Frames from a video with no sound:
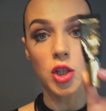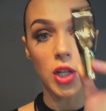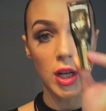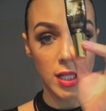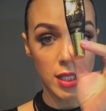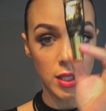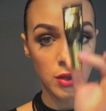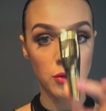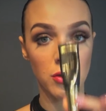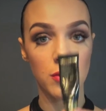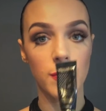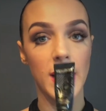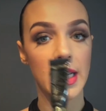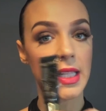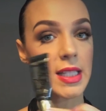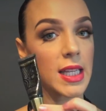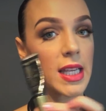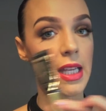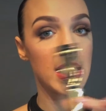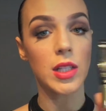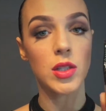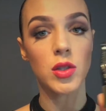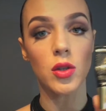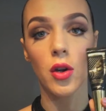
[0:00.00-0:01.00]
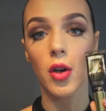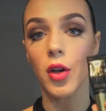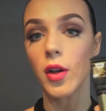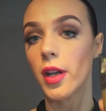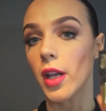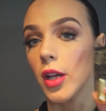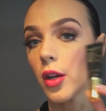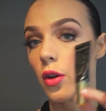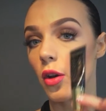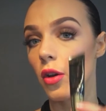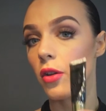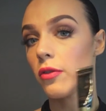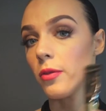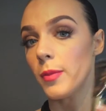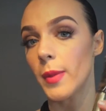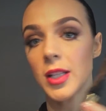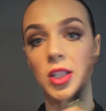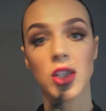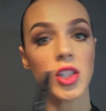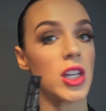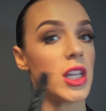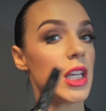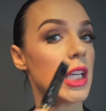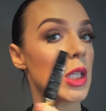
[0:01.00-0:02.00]
just through my T-zone and over my
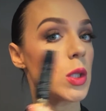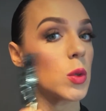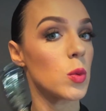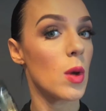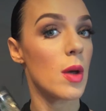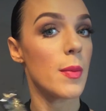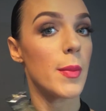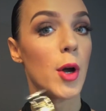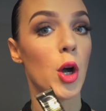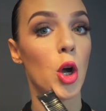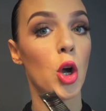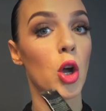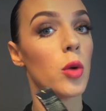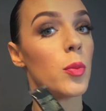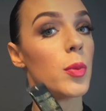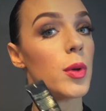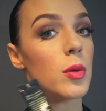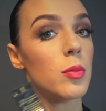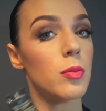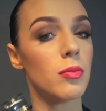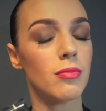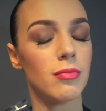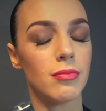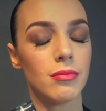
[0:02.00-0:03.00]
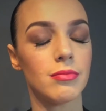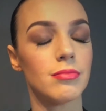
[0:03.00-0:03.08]
cheeks where my open